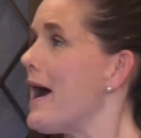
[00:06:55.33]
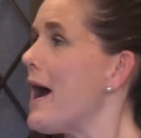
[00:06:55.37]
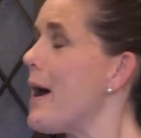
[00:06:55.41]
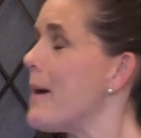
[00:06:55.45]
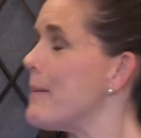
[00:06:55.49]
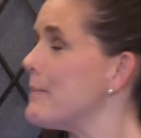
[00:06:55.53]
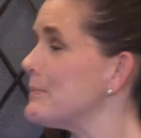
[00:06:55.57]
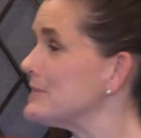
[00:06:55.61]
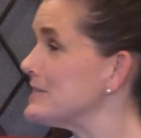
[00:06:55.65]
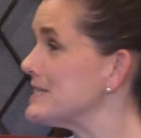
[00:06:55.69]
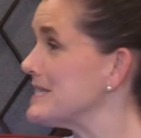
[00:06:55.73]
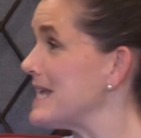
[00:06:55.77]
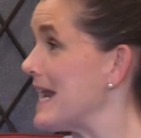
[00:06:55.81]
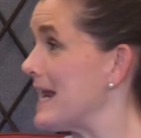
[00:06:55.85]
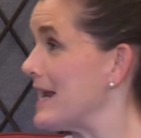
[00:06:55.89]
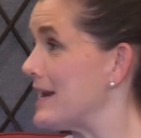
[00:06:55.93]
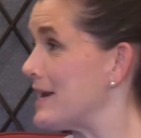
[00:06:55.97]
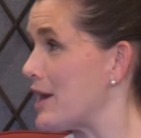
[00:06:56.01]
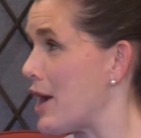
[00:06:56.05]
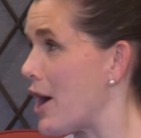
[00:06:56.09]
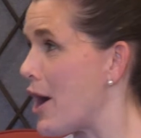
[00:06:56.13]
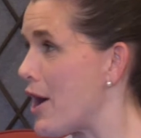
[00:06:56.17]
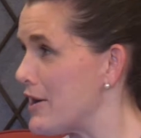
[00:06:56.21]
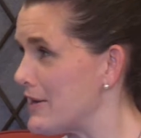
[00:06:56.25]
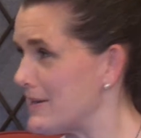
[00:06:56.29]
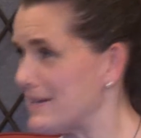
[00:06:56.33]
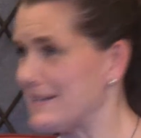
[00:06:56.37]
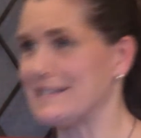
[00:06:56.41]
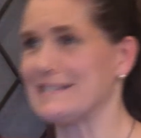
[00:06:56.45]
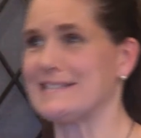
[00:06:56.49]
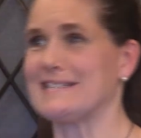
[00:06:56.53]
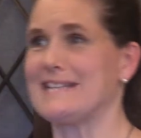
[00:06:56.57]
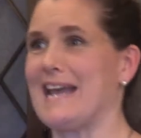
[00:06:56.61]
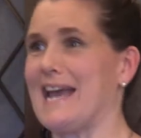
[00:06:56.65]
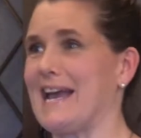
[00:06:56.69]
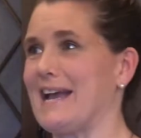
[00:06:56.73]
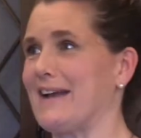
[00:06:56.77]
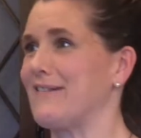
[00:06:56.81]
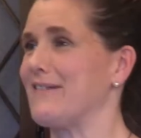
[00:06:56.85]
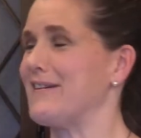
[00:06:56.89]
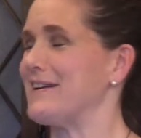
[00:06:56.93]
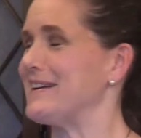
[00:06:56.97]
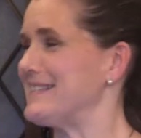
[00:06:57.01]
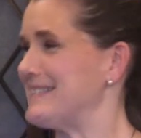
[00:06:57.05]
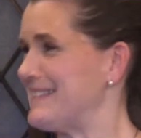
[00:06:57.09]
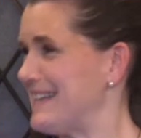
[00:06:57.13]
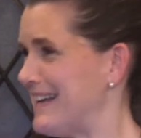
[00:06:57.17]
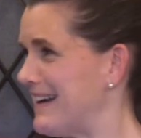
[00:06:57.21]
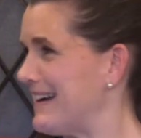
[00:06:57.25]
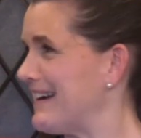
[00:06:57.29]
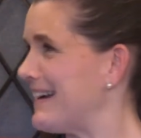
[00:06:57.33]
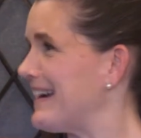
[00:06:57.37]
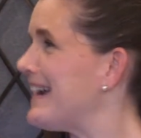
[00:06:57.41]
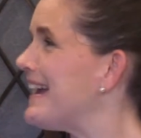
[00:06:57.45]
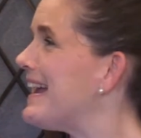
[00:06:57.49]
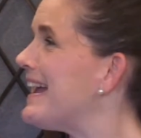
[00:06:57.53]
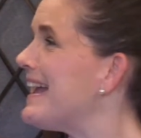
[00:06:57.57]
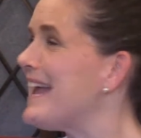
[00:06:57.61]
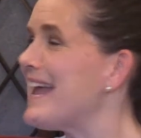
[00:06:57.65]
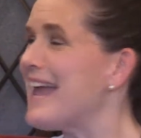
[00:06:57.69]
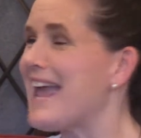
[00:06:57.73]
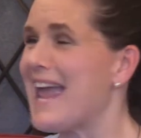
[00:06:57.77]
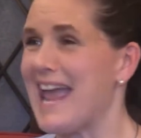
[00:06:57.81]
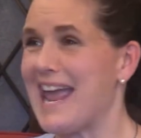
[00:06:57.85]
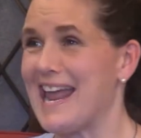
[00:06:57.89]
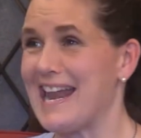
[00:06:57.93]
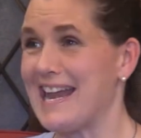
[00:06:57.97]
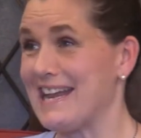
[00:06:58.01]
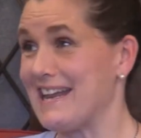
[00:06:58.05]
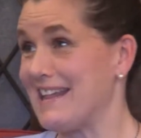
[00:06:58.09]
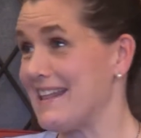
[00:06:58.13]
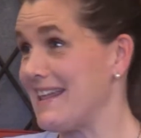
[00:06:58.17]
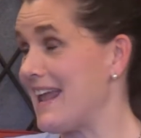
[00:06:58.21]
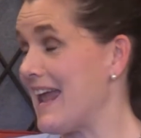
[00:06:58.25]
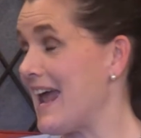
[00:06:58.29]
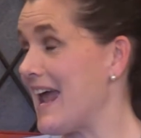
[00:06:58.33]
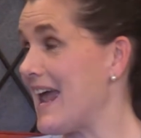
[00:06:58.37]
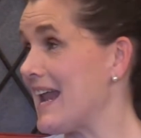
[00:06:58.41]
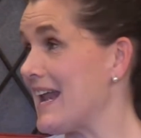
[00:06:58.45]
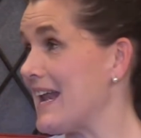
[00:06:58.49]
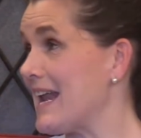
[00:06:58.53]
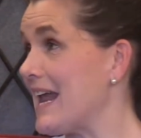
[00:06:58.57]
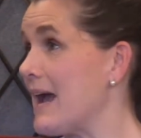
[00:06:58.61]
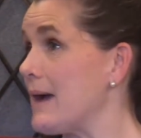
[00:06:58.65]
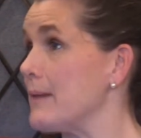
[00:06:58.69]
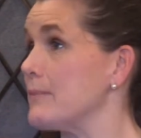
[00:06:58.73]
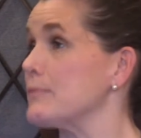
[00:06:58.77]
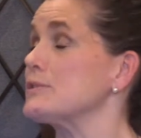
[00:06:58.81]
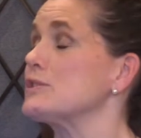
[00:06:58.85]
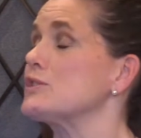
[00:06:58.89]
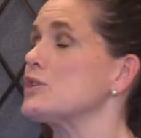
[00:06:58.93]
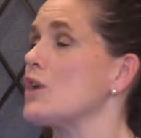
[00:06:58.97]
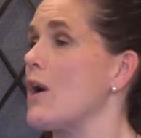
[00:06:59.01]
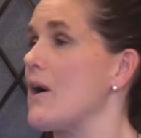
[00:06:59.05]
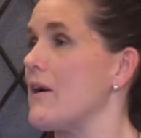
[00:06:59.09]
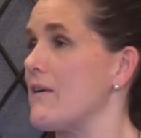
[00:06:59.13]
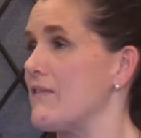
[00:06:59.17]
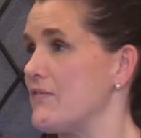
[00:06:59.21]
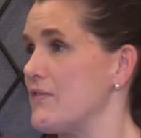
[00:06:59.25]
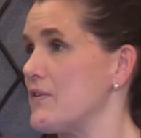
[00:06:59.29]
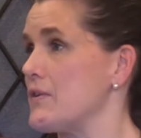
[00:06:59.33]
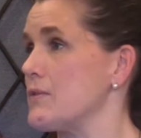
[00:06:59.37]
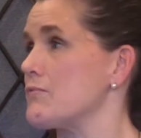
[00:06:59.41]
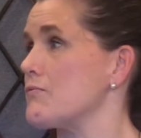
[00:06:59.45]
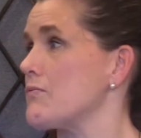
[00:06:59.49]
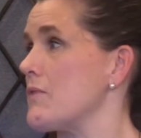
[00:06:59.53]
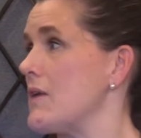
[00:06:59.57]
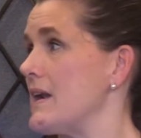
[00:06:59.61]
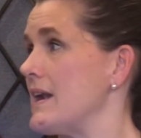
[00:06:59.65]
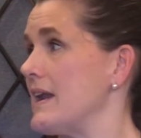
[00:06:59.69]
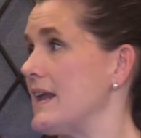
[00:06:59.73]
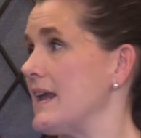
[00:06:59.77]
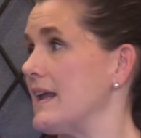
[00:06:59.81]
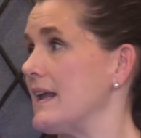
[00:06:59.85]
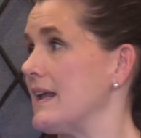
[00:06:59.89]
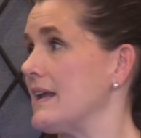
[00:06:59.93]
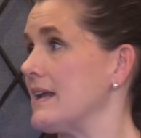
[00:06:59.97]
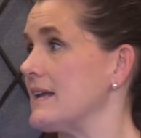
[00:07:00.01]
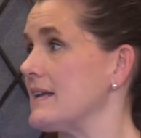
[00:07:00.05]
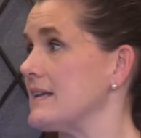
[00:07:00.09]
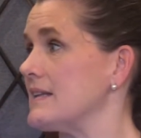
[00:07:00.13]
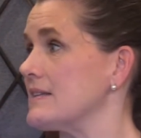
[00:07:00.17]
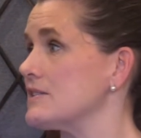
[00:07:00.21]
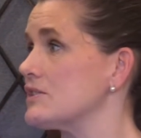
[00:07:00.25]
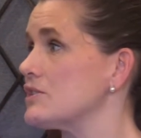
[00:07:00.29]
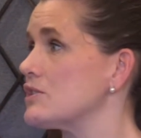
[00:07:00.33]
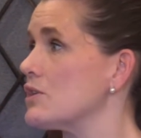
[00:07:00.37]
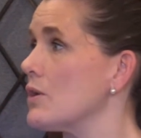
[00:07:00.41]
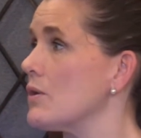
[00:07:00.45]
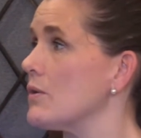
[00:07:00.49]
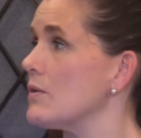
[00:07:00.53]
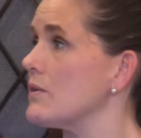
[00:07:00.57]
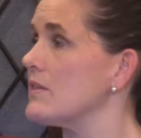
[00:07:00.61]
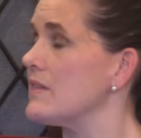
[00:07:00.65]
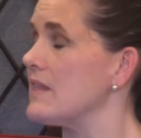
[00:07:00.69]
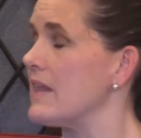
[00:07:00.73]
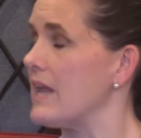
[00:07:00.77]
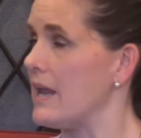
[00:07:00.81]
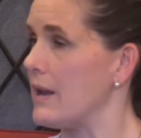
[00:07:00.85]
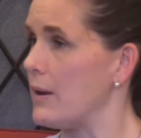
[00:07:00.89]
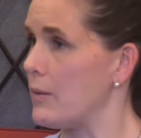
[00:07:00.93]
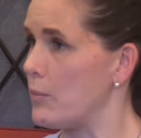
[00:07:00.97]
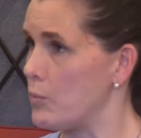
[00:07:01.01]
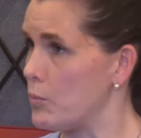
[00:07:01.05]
almost had a heart attack right there. And I was off and running, and so they